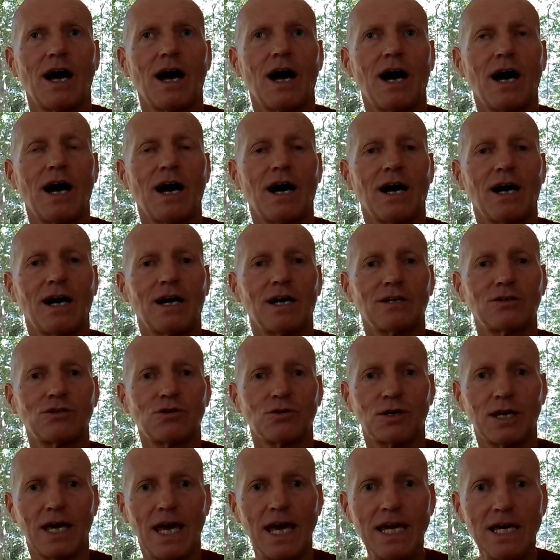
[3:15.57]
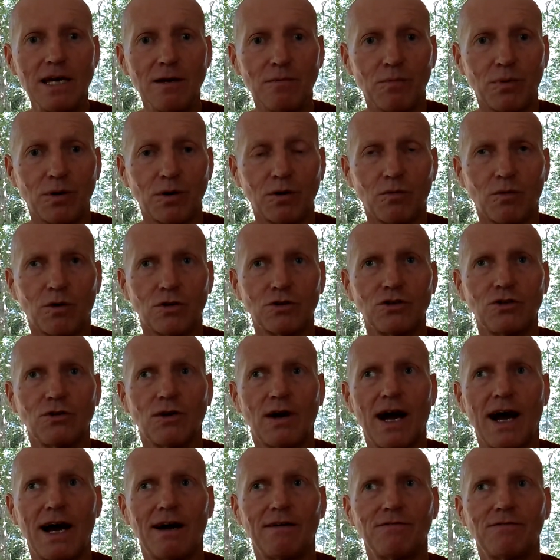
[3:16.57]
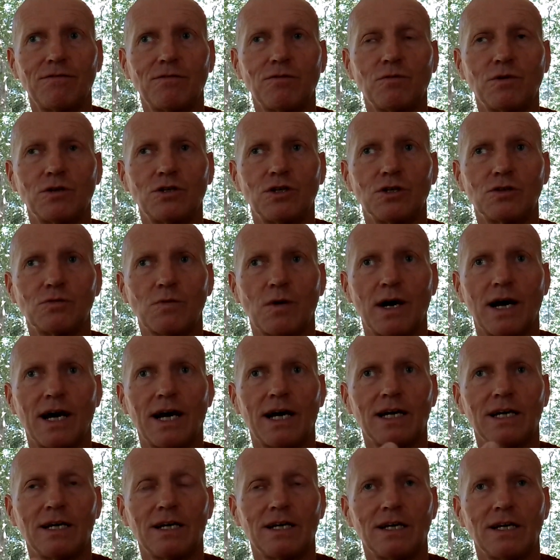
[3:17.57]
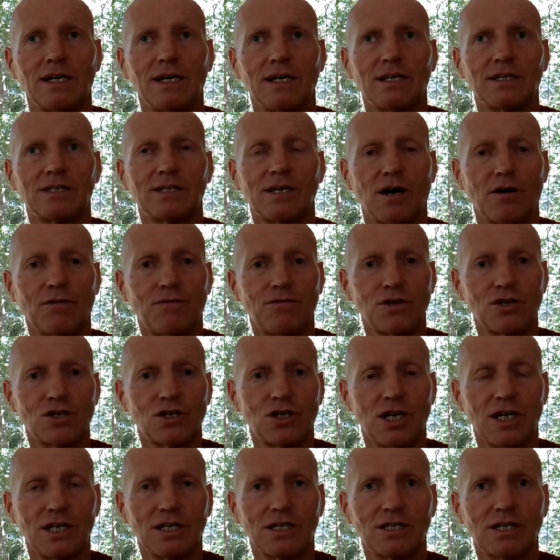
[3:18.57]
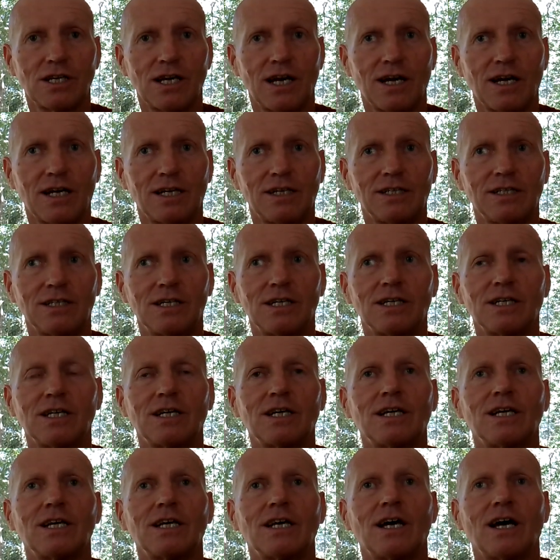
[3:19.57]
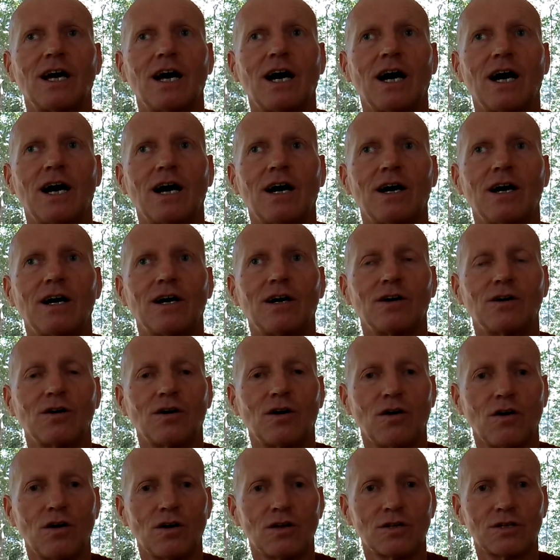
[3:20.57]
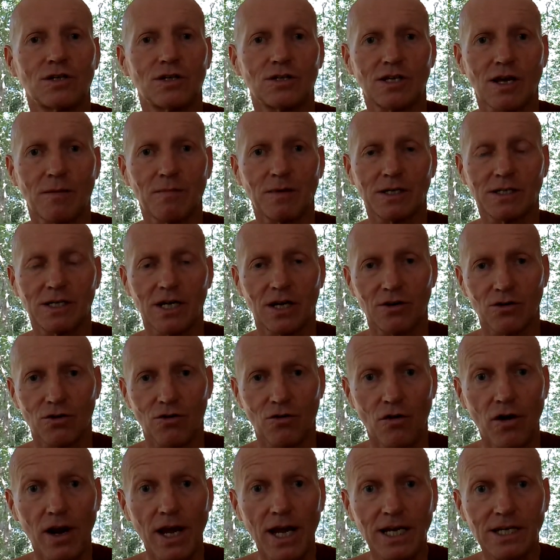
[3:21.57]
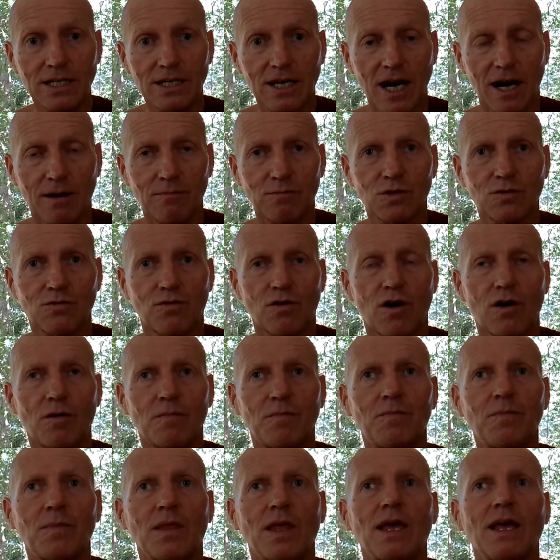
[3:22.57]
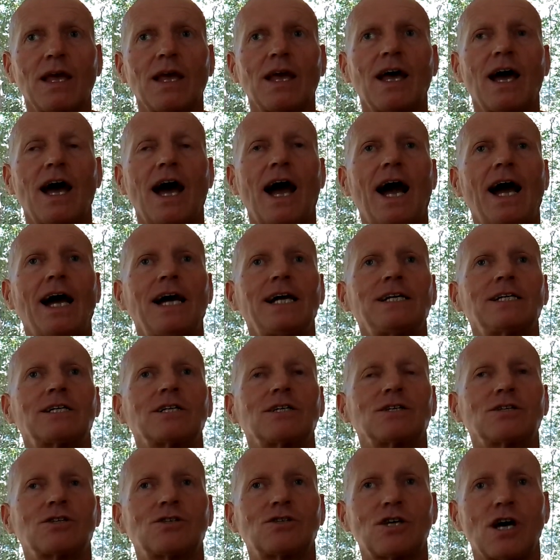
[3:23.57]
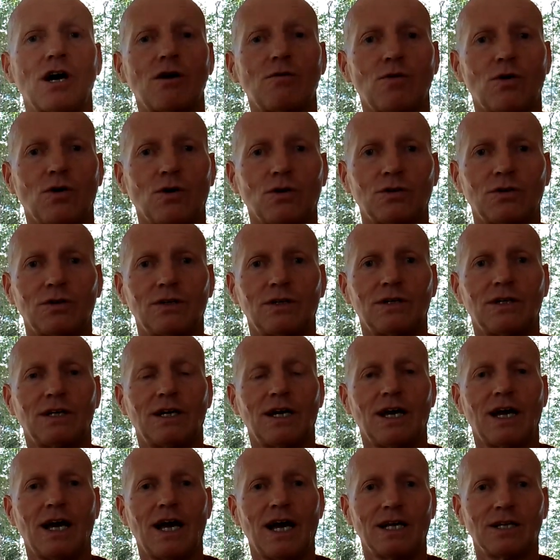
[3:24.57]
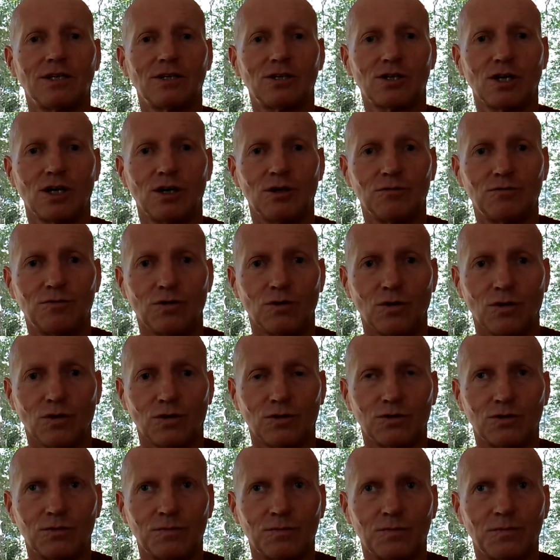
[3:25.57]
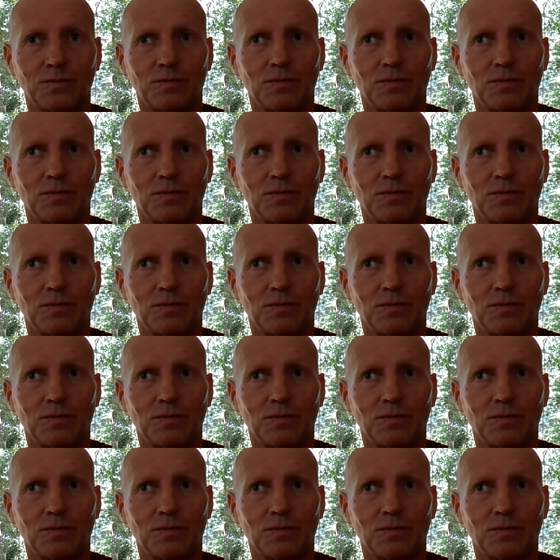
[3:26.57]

To keep what you have, which is where selfishness and to some extent greed comes from, and so on and so forth.